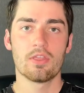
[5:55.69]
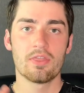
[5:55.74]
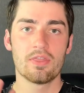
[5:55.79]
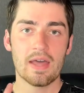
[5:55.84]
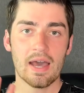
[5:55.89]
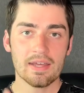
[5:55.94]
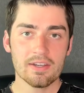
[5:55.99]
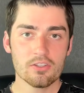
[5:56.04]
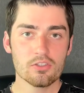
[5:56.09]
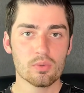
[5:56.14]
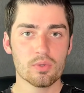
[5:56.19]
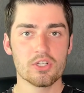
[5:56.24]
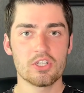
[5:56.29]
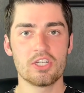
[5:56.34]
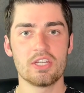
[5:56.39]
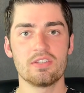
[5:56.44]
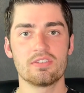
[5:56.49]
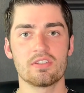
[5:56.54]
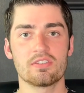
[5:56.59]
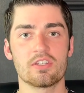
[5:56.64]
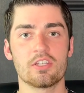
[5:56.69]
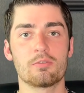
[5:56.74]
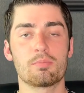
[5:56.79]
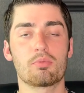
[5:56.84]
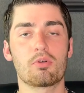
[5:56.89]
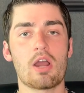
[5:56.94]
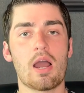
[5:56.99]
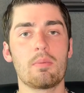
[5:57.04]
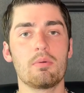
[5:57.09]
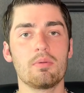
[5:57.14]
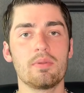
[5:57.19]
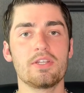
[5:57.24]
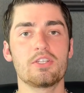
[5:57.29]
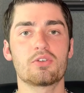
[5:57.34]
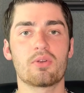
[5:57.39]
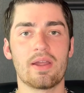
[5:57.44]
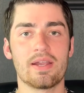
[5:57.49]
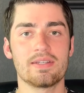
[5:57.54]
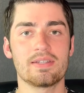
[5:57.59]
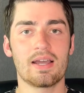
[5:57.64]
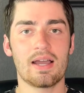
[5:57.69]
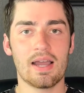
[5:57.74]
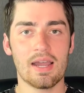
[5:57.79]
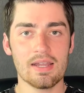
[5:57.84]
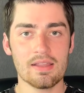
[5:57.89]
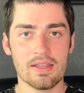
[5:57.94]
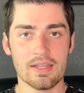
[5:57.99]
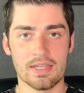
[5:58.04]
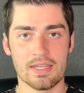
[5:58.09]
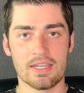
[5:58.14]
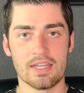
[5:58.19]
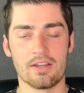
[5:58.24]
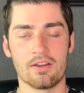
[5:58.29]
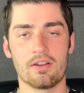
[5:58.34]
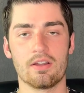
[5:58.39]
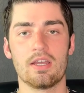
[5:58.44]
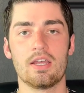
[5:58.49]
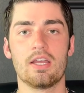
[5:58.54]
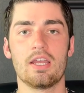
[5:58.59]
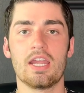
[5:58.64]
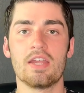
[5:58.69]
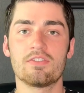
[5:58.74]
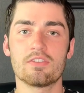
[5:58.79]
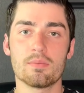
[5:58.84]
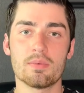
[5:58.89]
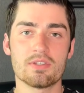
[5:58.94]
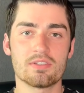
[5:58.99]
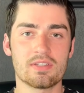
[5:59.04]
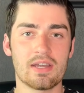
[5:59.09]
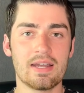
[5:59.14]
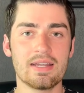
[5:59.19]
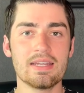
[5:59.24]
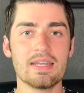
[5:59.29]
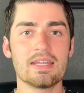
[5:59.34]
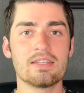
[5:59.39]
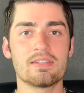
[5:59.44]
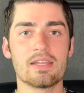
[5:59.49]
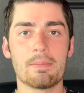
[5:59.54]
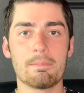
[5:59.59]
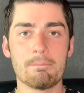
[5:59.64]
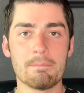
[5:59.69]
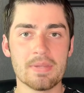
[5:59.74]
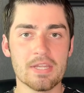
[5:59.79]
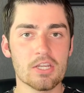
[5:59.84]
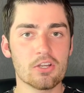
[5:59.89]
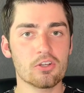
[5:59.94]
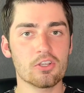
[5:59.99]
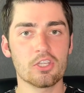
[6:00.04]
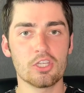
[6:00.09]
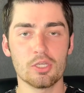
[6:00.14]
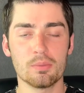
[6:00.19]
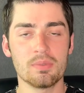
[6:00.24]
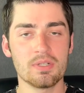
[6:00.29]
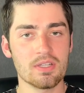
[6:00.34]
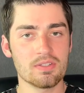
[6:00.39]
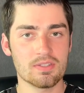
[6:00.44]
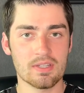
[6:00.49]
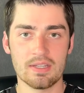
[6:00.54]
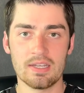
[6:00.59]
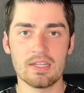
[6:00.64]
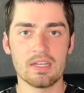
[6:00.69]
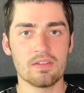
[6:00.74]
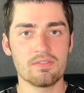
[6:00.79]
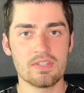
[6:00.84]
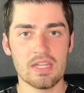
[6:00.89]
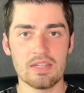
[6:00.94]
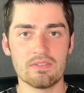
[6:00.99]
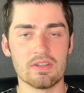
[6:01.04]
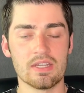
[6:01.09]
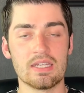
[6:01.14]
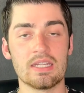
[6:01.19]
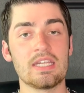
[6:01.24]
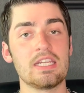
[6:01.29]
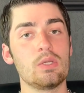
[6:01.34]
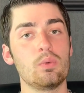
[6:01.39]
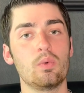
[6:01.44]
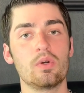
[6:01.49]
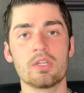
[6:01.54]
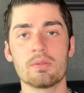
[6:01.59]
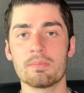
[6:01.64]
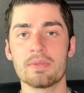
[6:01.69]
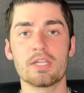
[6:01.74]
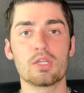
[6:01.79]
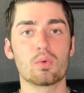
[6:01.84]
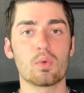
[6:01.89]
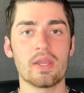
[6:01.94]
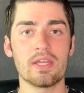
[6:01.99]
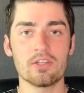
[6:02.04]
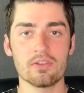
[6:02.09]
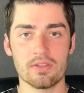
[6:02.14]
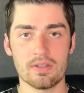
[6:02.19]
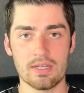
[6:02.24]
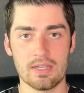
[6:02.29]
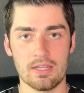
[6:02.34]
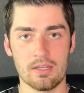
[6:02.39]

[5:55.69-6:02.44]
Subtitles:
That is what Jesus is probably trying to highlight here. If the Messiah is a mere human descendant of David, he wouldn't be greater than